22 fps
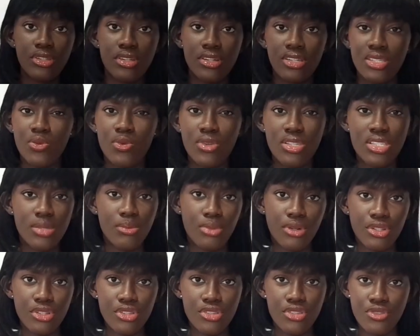because it was a
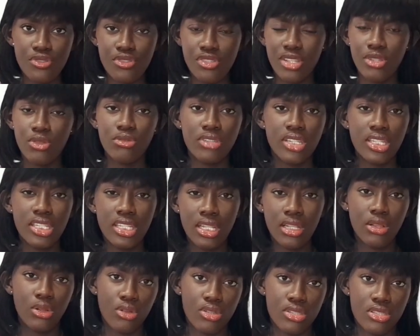bodysuit. I don't need a
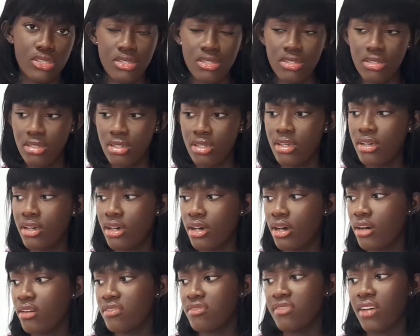lot
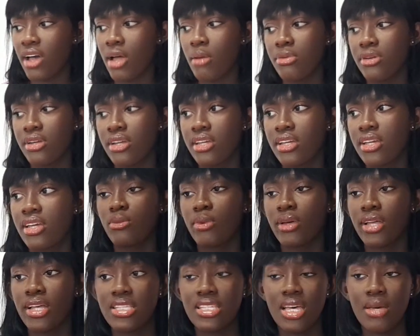of fabric. So
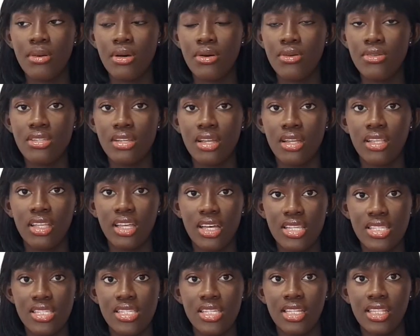by the time I was done
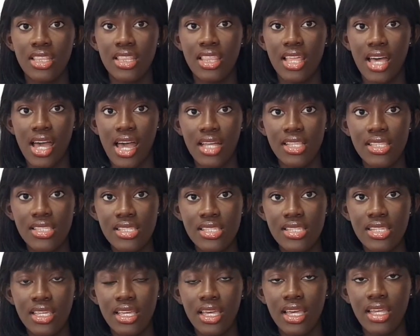cutting that
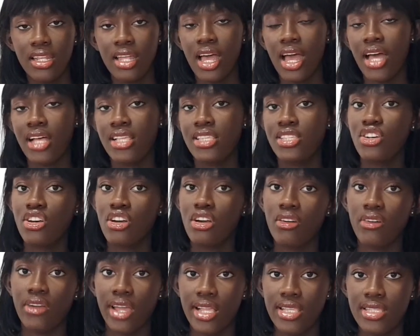and I had to
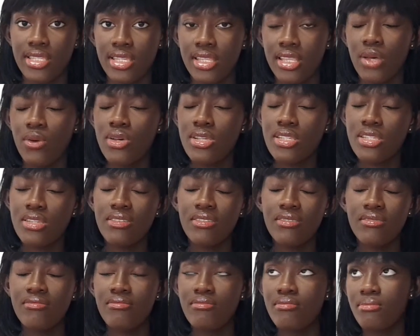correct it, there
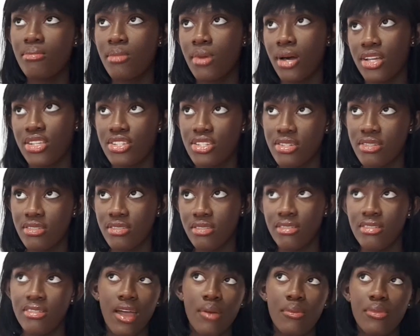wasn't much
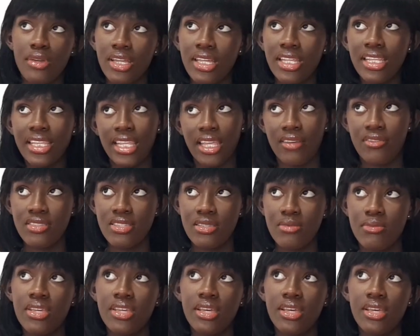fabric left to